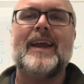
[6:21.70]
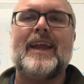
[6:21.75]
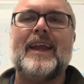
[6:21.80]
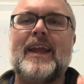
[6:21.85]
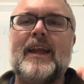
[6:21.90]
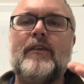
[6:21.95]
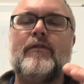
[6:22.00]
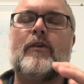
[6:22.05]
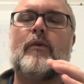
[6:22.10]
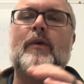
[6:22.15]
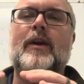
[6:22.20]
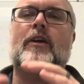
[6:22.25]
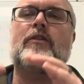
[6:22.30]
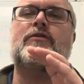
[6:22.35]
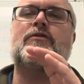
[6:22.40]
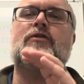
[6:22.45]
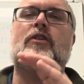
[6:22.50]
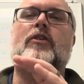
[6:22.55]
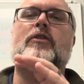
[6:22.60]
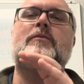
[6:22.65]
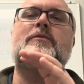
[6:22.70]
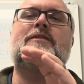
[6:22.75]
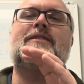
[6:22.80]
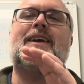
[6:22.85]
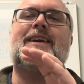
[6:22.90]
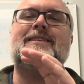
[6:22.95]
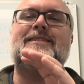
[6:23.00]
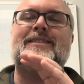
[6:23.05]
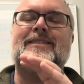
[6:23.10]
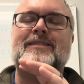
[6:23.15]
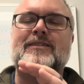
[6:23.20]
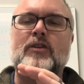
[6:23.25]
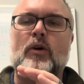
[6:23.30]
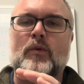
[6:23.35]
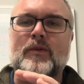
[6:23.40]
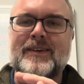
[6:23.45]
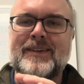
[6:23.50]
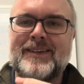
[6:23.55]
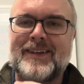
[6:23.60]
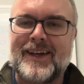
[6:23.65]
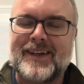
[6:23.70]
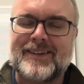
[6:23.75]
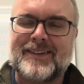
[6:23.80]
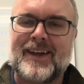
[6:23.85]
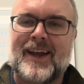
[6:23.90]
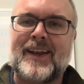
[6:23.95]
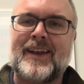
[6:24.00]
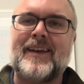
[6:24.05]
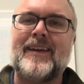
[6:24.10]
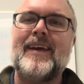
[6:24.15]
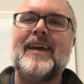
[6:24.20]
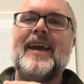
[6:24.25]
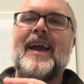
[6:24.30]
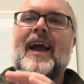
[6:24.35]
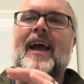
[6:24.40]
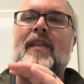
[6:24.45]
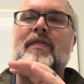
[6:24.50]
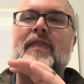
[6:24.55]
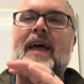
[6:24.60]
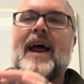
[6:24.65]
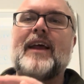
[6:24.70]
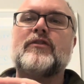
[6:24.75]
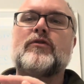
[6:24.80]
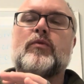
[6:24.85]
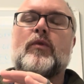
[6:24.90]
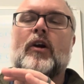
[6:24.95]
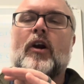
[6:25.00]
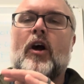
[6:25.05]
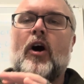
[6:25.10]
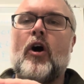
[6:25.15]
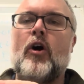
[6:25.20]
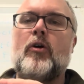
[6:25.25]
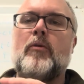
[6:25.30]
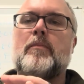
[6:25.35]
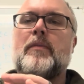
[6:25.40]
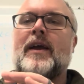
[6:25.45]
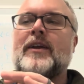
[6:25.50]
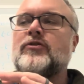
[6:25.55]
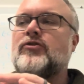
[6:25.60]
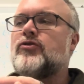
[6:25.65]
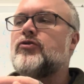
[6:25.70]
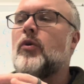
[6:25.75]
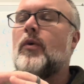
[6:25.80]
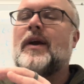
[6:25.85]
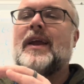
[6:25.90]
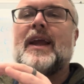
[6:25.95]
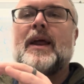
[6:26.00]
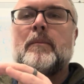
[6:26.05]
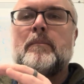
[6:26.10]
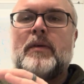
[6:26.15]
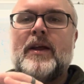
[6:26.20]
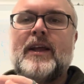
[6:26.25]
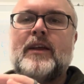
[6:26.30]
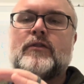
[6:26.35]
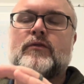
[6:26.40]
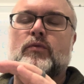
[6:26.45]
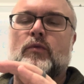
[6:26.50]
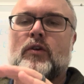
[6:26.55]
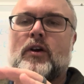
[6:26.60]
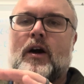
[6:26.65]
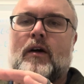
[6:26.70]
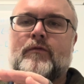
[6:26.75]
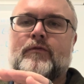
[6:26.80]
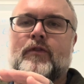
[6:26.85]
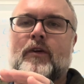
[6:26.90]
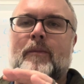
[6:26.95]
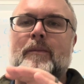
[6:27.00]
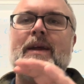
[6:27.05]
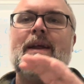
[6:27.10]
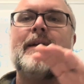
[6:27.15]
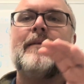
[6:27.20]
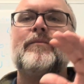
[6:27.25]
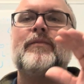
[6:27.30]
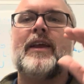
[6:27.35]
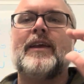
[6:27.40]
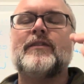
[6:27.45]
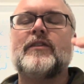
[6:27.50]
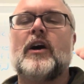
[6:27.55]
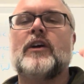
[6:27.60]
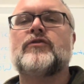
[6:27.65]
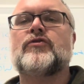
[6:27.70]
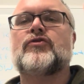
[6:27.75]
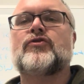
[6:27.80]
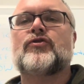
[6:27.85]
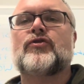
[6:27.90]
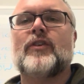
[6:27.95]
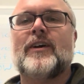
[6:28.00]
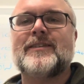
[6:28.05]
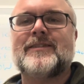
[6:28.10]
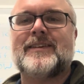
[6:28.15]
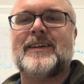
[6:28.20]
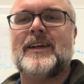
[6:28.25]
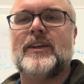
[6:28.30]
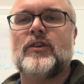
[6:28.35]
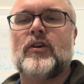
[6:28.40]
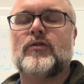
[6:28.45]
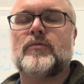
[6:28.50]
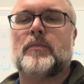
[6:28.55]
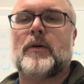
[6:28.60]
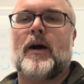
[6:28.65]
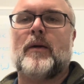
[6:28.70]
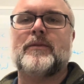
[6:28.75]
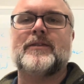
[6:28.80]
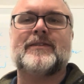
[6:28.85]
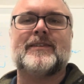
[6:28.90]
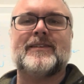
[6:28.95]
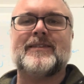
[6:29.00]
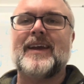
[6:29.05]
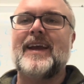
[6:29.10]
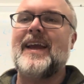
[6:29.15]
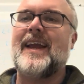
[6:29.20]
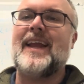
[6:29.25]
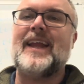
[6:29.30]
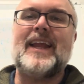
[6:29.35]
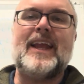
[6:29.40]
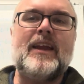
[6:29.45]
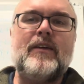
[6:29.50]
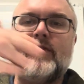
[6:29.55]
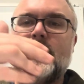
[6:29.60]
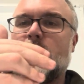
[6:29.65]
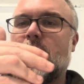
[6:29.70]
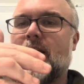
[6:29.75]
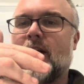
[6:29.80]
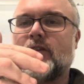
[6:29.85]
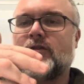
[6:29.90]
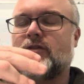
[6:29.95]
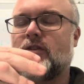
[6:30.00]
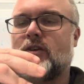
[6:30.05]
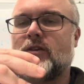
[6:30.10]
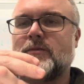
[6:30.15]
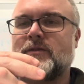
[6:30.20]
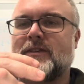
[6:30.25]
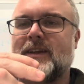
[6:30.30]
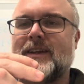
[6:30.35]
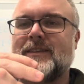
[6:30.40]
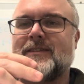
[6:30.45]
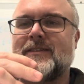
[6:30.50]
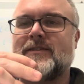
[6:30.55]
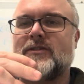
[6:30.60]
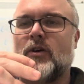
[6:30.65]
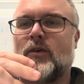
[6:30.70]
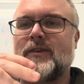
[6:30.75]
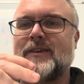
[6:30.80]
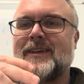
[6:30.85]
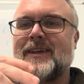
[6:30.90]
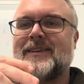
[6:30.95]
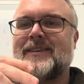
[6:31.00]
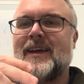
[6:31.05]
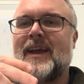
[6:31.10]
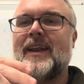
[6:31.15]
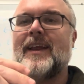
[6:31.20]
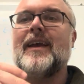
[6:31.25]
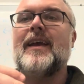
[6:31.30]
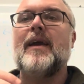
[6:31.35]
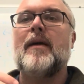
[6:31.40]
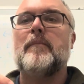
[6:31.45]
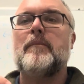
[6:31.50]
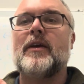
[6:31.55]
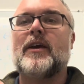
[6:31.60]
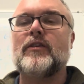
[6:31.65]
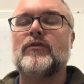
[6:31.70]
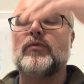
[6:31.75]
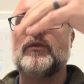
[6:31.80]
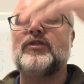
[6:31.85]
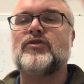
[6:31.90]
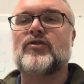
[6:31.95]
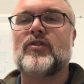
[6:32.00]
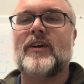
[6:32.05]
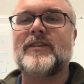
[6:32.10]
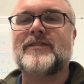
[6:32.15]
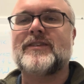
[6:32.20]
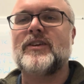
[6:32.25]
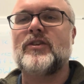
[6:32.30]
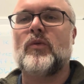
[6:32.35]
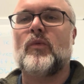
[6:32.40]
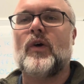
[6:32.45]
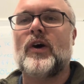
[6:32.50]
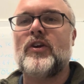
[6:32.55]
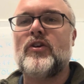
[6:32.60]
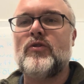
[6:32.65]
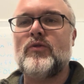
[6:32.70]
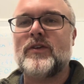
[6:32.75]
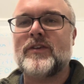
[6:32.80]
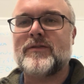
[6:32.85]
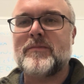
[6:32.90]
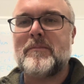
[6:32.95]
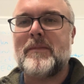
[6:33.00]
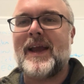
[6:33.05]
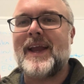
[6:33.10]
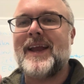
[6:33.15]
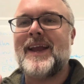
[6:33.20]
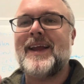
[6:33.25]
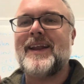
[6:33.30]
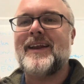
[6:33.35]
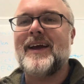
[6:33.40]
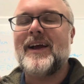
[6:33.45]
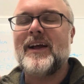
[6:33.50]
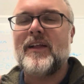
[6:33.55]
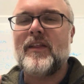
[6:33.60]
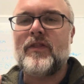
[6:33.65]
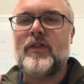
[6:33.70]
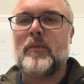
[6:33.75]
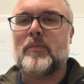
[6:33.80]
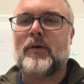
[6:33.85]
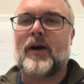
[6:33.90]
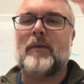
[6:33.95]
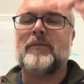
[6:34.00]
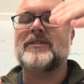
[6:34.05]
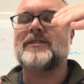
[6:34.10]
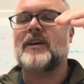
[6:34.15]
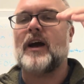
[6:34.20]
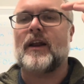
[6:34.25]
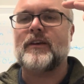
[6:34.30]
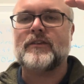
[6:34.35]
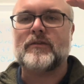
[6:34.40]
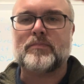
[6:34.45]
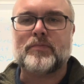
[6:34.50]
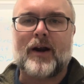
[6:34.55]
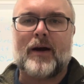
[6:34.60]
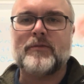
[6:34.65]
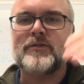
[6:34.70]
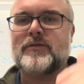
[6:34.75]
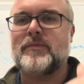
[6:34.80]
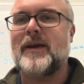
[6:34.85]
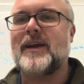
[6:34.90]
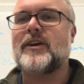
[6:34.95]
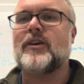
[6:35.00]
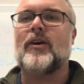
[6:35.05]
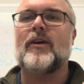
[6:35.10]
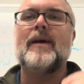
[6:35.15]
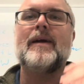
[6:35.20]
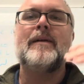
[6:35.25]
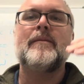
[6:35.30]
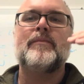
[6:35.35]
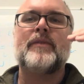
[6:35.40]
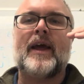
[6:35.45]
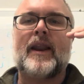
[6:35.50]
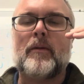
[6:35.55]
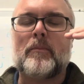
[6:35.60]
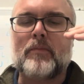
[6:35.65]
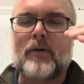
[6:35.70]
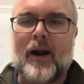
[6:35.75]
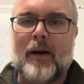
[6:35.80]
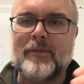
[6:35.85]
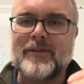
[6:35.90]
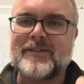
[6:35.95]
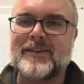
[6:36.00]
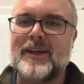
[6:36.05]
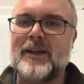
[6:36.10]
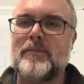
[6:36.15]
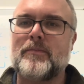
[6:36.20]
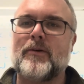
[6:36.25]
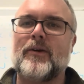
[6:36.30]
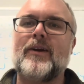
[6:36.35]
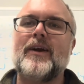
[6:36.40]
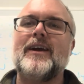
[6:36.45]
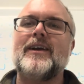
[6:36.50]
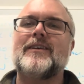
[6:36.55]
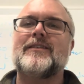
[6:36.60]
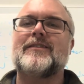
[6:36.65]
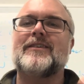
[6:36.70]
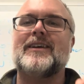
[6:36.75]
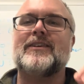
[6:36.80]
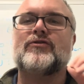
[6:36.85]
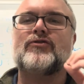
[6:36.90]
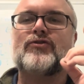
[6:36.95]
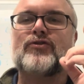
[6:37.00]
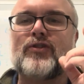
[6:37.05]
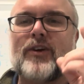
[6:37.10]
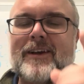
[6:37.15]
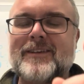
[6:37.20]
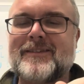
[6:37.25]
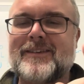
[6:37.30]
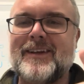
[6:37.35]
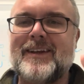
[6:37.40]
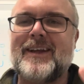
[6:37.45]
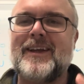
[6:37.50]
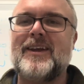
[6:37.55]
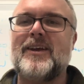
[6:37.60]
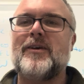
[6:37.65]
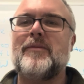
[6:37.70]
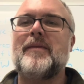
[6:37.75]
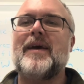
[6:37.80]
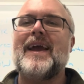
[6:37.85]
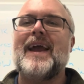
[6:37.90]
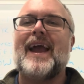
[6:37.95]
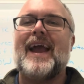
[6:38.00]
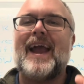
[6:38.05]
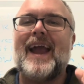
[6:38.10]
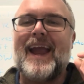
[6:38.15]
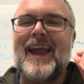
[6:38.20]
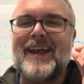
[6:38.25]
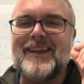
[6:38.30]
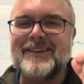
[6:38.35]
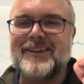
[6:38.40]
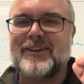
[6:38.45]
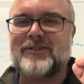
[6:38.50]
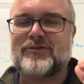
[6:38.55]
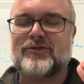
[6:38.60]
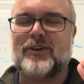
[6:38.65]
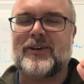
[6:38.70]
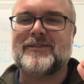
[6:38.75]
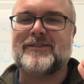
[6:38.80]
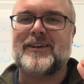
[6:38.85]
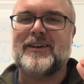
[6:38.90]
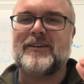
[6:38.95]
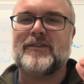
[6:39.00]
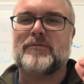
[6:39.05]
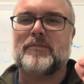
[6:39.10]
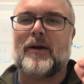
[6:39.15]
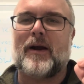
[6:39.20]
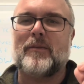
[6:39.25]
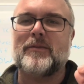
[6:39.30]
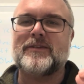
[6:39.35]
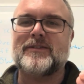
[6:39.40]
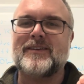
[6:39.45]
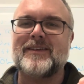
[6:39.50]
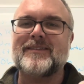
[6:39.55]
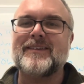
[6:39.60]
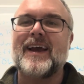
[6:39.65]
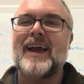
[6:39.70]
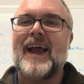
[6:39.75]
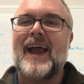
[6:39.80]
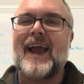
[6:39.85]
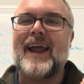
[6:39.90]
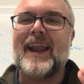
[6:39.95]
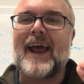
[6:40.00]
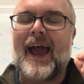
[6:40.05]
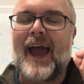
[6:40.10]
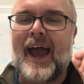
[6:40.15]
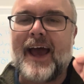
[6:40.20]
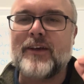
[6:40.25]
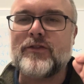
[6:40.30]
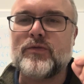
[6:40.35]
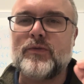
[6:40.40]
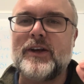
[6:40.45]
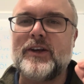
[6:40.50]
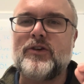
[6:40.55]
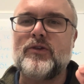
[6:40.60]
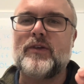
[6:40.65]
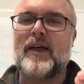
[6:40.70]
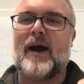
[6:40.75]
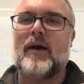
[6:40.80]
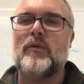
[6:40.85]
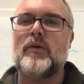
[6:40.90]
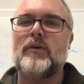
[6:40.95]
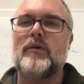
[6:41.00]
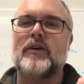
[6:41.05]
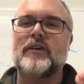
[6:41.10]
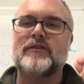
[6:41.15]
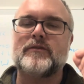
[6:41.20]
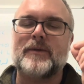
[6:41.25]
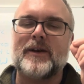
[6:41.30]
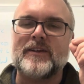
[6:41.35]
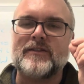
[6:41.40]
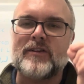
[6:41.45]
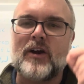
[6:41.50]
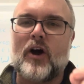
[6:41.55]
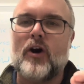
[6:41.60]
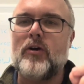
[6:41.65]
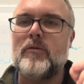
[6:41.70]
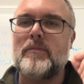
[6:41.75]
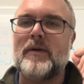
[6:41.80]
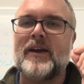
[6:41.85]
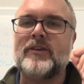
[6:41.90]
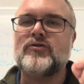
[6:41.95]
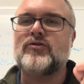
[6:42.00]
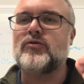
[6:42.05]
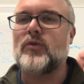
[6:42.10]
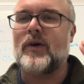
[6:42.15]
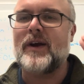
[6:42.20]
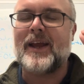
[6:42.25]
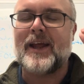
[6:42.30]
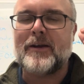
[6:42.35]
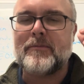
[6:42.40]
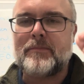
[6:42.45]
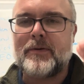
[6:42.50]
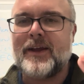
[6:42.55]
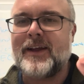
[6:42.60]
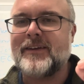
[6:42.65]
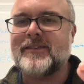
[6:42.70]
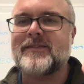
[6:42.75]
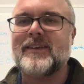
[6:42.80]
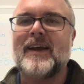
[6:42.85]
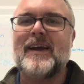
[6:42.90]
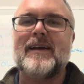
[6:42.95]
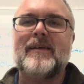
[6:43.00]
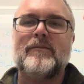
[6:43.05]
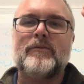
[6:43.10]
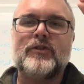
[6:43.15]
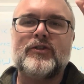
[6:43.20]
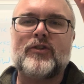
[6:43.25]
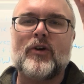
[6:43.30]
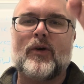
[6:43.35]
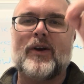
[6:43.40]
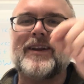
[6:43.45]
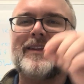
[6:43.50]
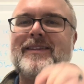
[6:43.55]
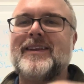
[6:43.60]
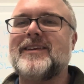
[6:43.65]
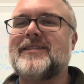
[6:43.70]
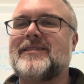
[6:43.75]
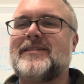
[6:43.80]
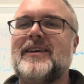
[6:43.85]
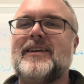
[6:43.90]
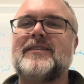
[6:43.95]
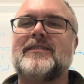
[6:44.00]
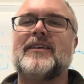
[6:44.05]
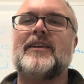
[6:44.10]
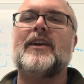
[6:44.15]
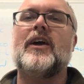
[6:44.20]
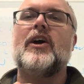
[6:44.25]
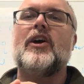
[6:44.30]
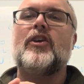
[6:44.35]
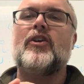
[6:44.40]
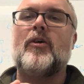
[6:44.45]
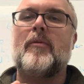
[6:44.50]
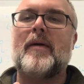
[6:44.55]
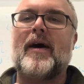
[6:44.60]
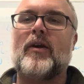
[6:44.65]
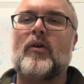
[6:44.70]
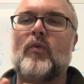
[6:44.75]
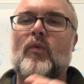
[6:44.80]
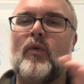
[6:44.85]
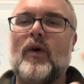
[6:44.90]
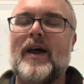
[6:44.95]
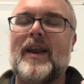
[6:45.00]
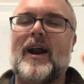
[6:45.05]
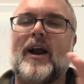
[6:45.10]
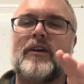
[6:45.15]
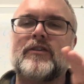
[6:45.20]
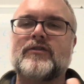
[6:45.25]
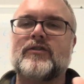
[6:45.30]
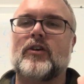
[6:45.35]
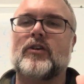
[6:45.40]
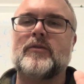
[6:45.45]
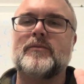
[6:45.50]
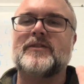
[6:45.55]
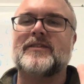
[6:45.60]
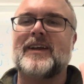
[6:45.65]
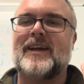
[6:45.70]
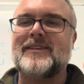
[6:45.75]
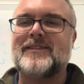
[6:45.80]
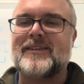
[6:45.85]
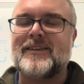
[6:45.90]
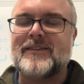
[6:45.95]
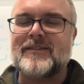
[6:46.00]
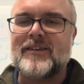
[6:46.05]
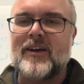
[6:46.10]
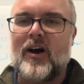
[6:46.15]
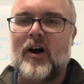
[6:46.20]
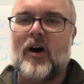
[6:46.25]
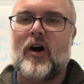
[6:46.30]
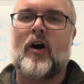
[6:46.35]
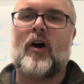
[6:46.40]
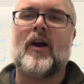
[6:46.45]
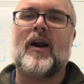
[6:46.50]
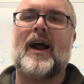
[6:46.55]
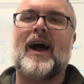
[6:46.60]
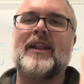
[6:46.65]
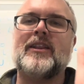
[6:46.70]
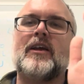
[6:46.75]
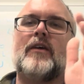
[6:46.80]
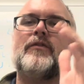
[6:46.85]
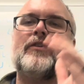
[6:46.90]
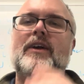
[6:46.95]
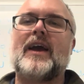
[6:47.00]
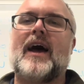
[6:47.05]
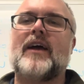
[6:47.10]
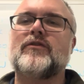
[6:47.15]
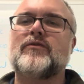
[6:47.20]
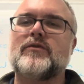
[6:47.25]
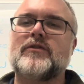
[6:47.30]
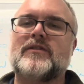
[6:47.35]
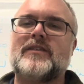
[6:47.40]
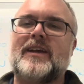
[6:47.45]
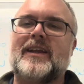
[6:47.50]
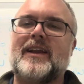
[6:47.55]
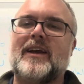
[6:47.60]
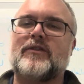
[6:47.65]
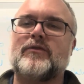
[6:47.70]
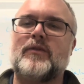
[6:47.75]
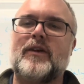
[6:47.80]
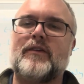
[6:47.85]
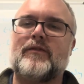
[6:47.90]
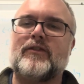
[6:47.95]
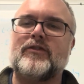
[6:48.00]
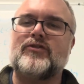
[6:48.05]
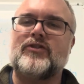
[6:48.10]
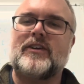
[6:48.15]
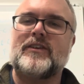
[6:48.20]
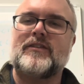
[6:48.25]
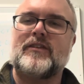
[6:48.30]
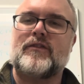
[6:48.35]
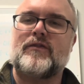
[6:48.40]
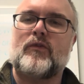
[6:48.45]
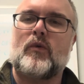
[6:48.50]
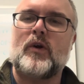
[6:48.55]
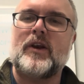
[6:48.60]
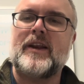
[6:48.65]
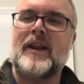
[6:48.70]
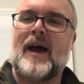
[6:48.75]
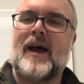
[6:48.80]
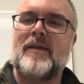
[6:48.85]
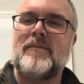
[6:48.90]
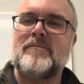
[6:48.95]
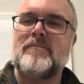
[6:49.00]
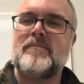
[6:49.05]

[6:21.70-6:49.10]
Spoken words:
even when our circumstances don't dictate it. And that's where hope and joy and peace will come from, is us trusting in those promises, even when our circumstances don't dictate it, because we trust in the one who has made the promise. God is a promise maker and a promise keeper. So let's trust in him and let's trust in his promises. And as we do that, we will experience hope and joy and peace during this season, no matter what our circumstances are. I love you guys. We'll see you next week for Genesis 49.